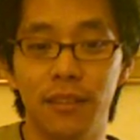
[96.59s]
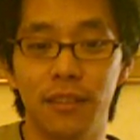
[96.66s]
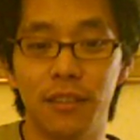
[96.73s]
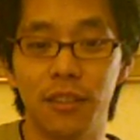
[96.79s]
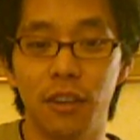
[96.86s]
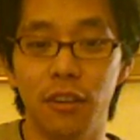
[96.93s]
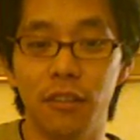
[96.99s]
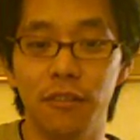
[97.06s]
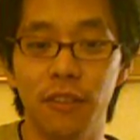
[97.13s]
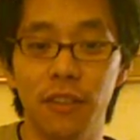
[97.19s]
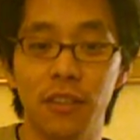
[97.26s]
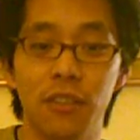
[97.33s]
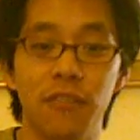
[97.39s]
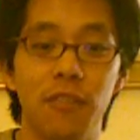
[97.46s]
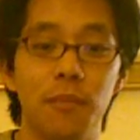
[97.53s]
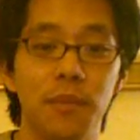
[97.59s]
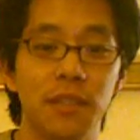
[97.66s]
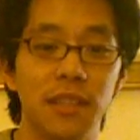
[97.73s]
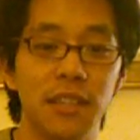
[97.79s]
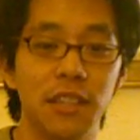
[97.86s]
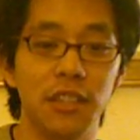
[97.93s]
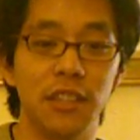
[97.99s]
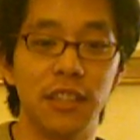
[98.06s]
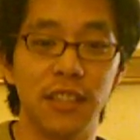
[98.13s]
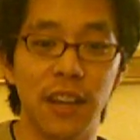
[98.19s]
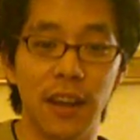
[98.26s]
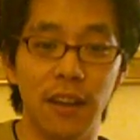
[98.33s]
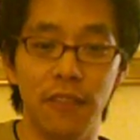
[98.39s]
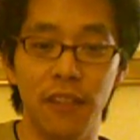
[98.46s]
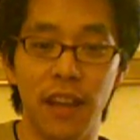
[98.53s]
So first off, the positioning
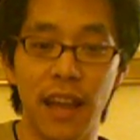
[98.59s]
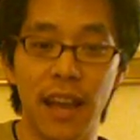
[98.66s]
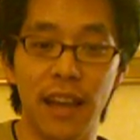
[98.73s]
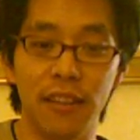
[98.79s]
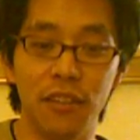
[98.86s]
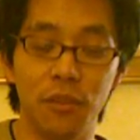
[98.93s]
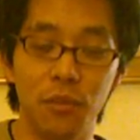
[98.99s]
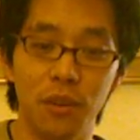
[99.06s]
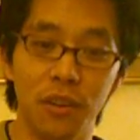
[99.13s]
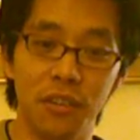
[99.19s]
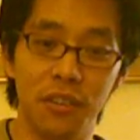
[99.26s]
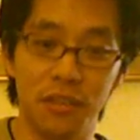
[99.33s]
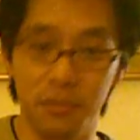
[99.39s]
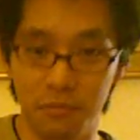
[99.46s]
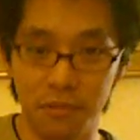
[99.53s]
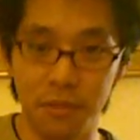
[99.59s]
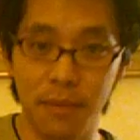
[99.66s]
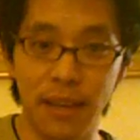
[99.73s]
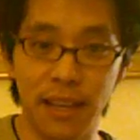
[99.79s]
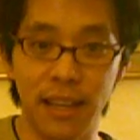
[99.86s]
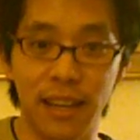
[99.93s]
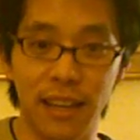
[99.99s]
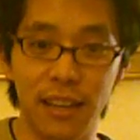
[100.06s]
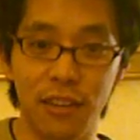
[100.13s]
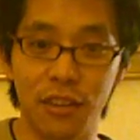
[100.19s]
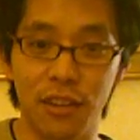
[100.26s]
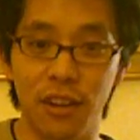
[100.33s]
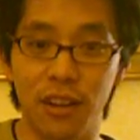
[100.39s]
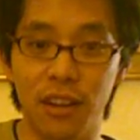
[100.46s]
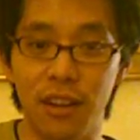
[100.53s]
of your hand, you want to make it
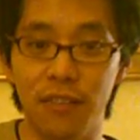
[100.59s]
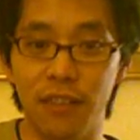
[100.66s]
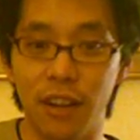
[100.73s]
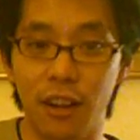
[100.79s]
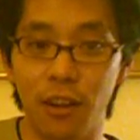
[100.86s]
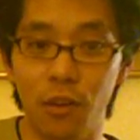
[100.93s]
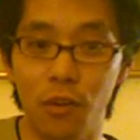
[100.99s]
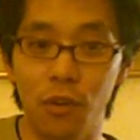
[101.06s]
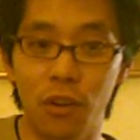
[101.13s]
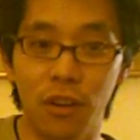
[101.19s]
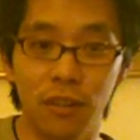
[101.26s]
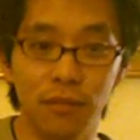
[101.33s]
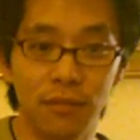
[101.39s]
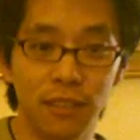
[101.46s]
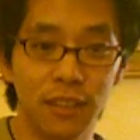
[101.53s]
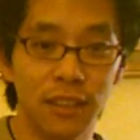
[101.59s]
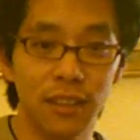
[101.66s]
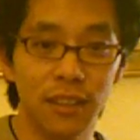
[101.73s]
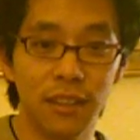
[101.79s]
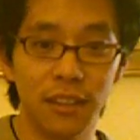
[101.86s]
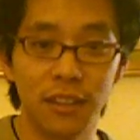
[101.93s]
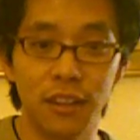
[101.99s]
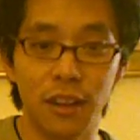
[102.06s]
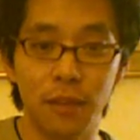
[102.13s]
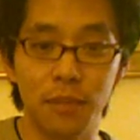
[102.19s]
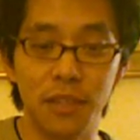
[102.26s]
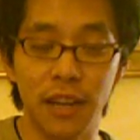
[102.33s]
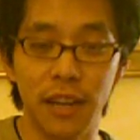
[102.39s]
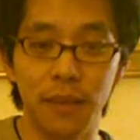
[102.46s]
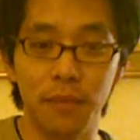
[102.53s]
into a kind of a claw type
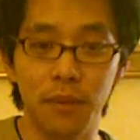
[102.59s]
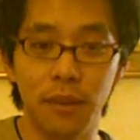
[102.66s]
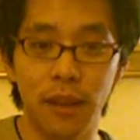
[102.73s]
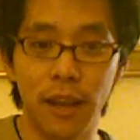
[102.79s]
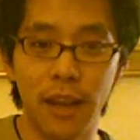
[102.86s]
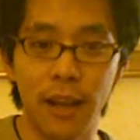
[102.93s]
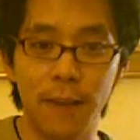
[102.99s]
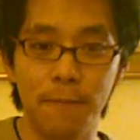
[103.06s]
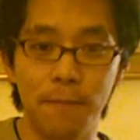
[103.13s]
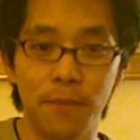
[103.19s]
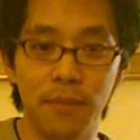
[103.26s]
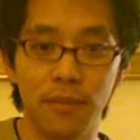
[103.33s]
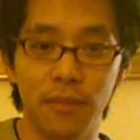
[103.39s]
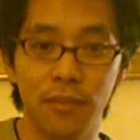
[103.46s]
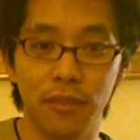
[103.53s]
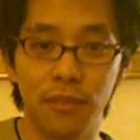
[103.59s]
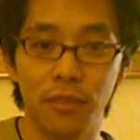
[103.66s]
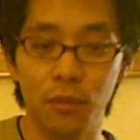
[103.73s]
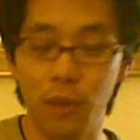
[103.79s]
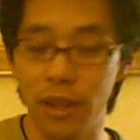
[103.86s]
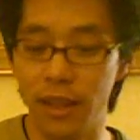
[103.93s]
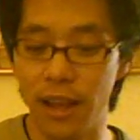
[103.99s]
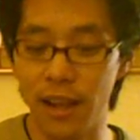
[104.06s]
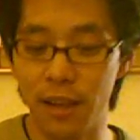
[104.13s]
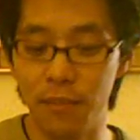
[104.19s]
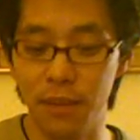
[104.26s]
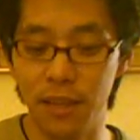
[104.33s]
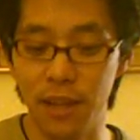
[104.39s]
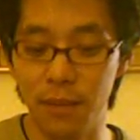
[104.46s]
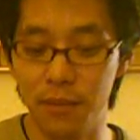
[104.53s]
shape. The way that
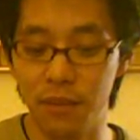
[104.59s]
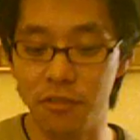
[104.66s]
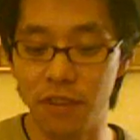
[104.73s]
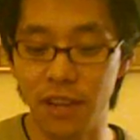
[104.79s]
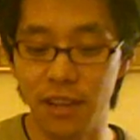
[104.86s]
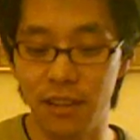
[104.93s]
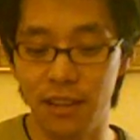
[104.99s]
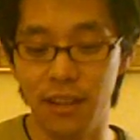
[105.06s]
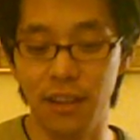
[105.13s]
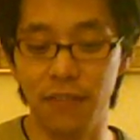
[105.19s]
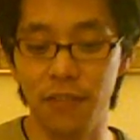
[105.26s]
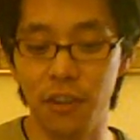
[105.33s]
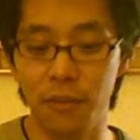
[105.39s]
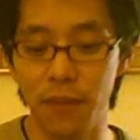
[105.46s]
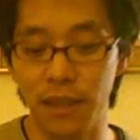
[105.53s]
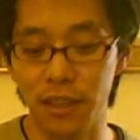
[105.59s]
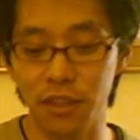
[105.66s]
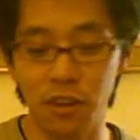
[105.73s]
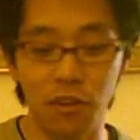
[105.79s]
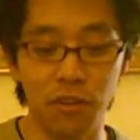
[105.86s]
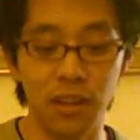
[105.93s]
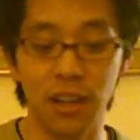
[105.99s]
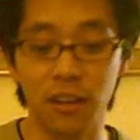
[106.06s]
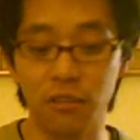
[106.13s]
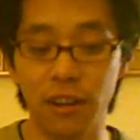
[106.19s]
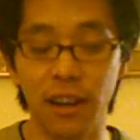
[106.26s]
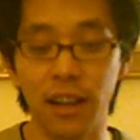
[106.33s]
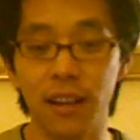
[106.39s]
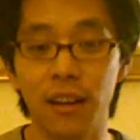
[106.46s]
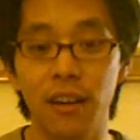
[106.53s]
can be demonstrated, if you imagine holding a
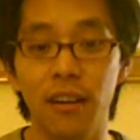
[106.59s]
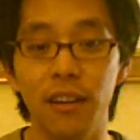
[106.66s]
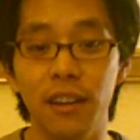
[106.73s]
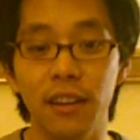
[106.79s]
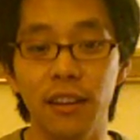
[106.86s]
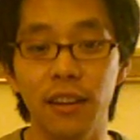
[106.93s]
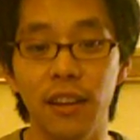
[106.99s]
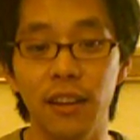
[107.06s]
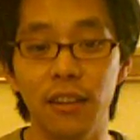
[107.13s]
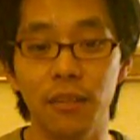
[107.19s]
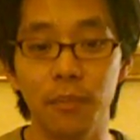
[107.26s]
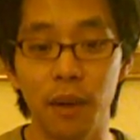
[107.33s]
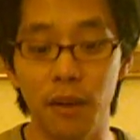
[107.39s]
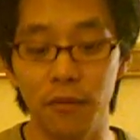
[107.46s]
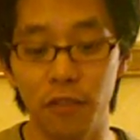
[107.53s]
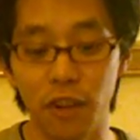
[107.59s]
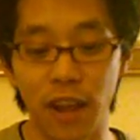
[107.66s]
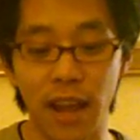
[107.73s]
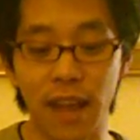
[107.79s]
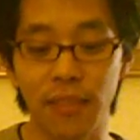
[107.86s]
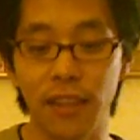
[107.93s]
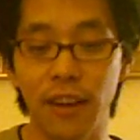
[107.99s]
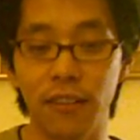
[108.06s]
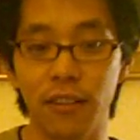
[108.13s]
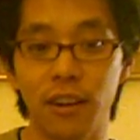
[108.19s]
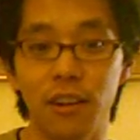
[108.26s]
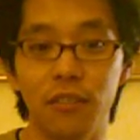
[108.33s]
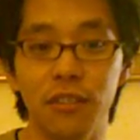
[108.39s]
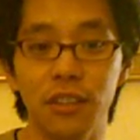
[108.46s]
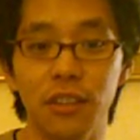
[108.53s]
credit card in your palm of your hand there and
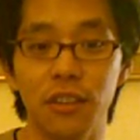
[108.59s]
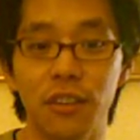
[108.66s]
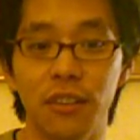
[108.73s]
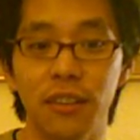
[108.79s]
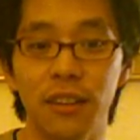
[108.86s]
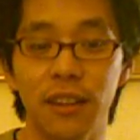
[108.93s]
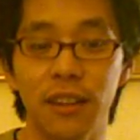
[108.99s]
closing your